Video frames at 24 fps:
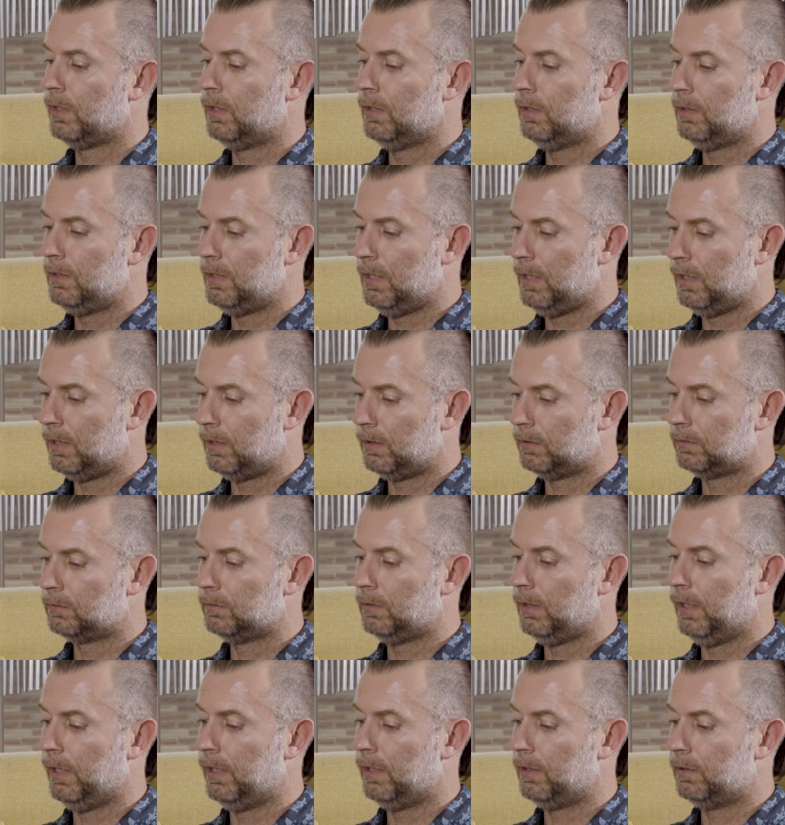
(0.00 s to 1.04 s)
Yeah,
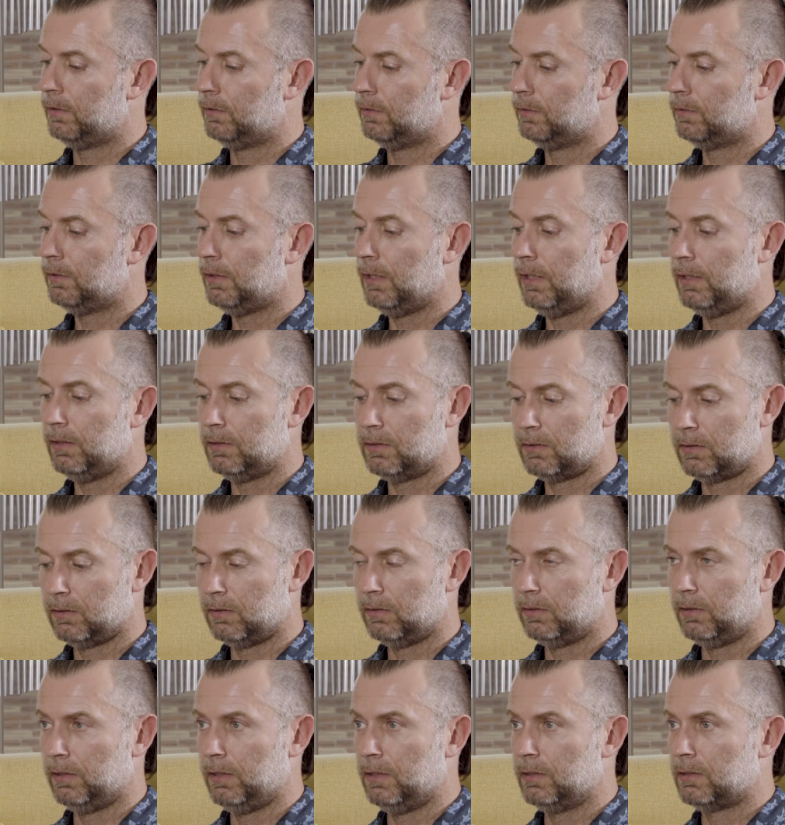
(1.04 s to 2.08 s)
and it
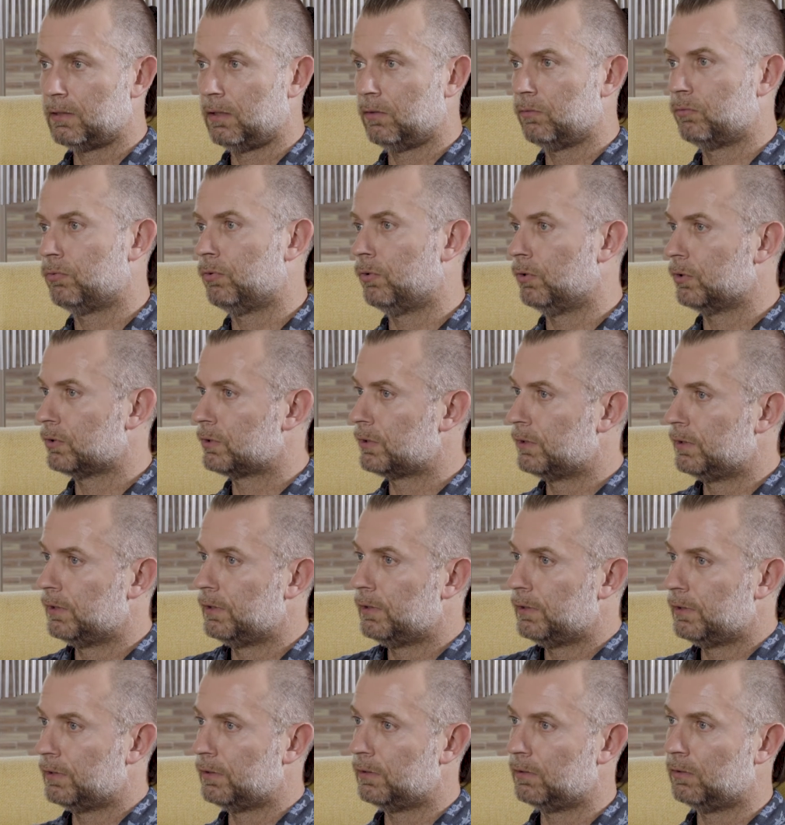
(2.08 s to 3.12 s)
certainly is unfortunate
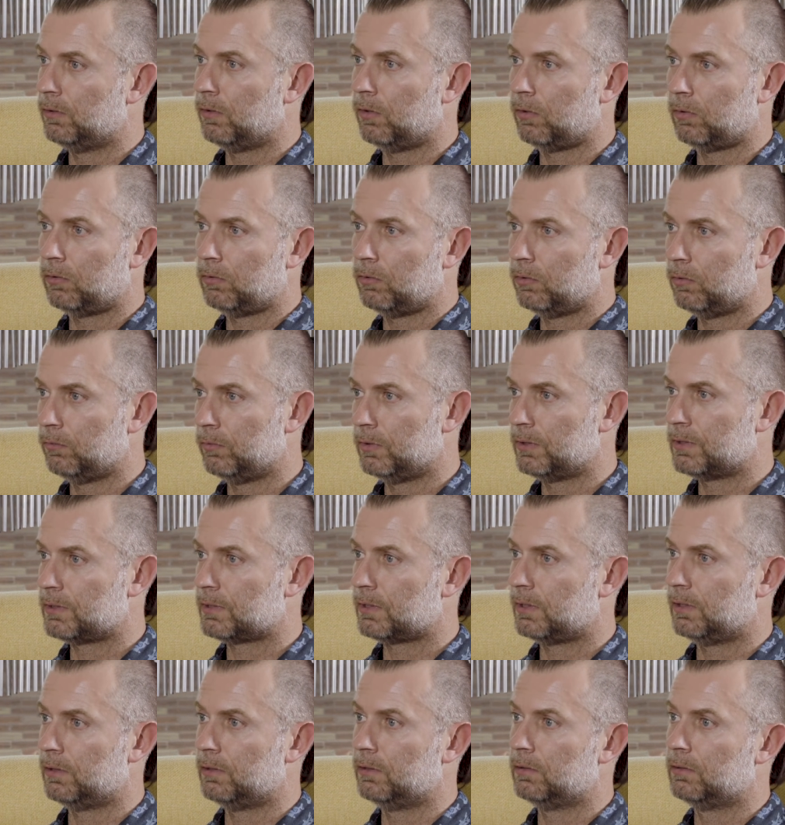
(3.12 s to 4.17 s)
that not all of us
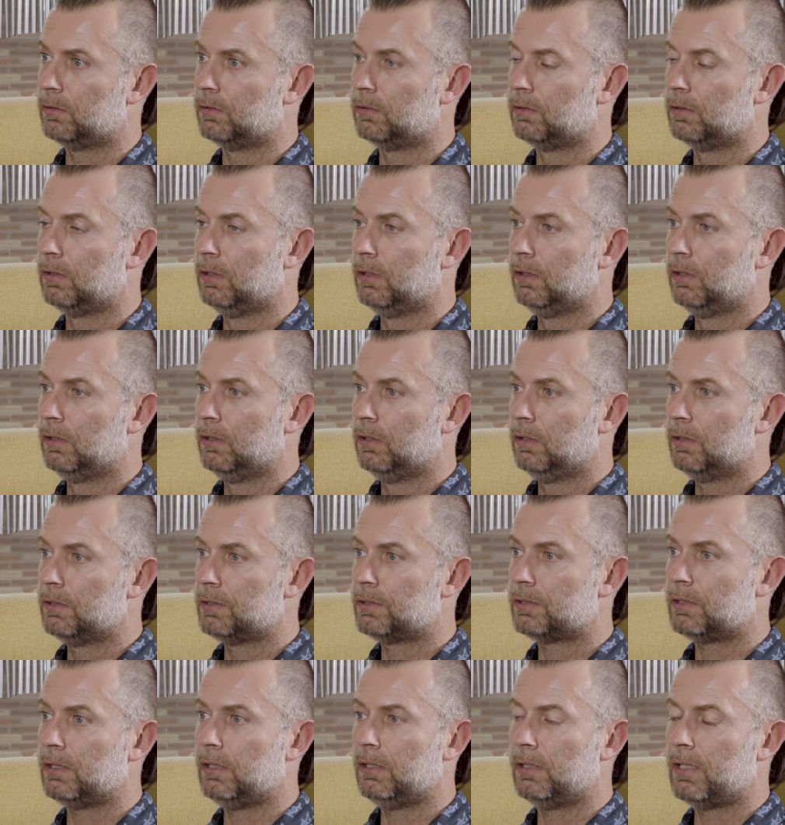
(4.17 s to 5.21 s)
can
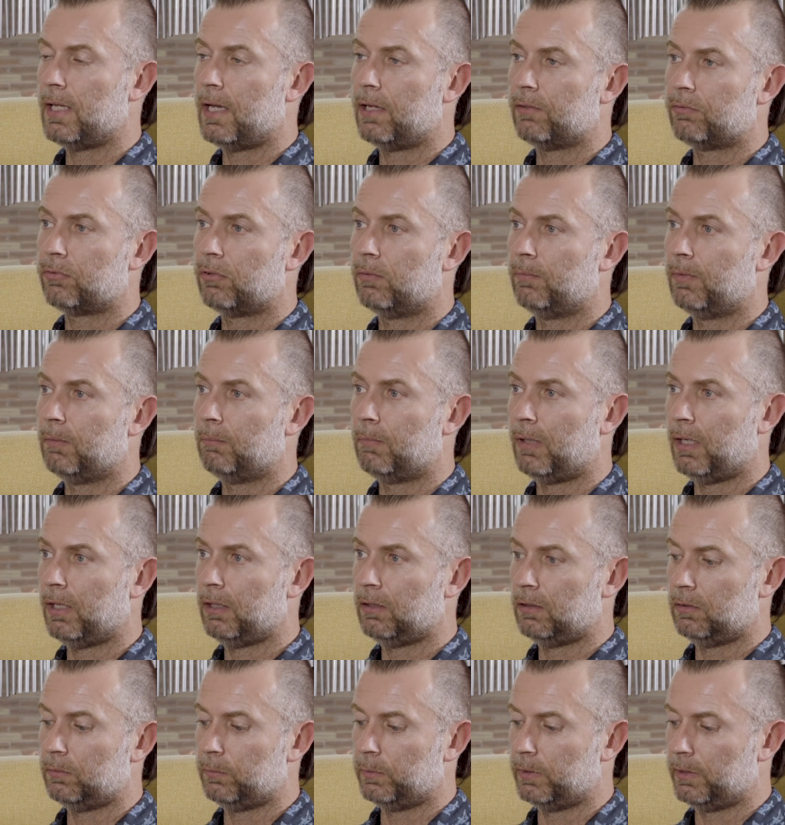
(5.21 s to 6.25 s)
see that from a mile
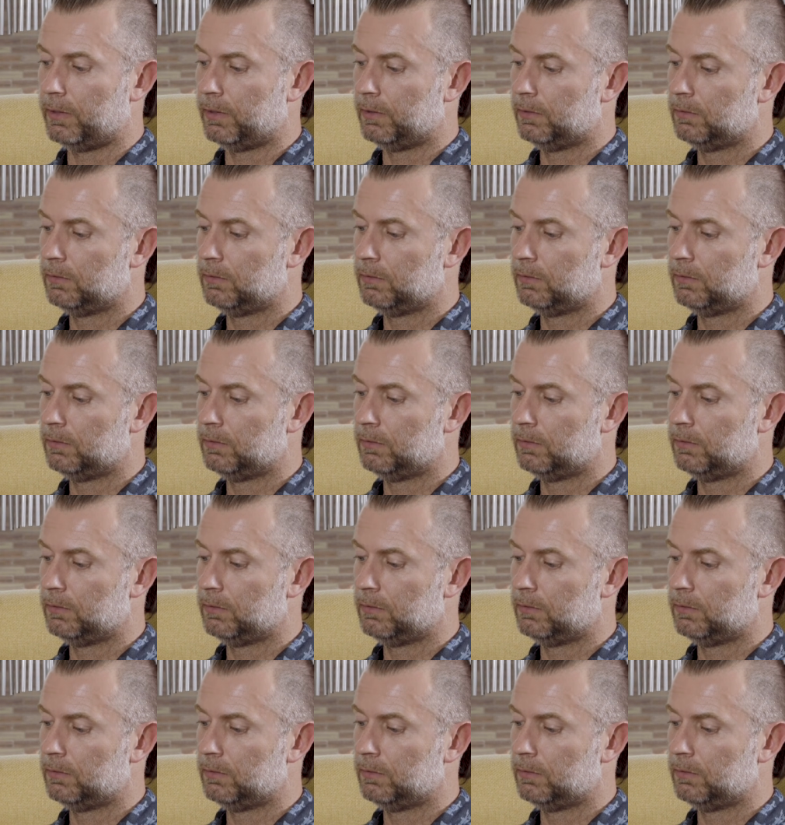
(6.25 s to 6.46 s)
away.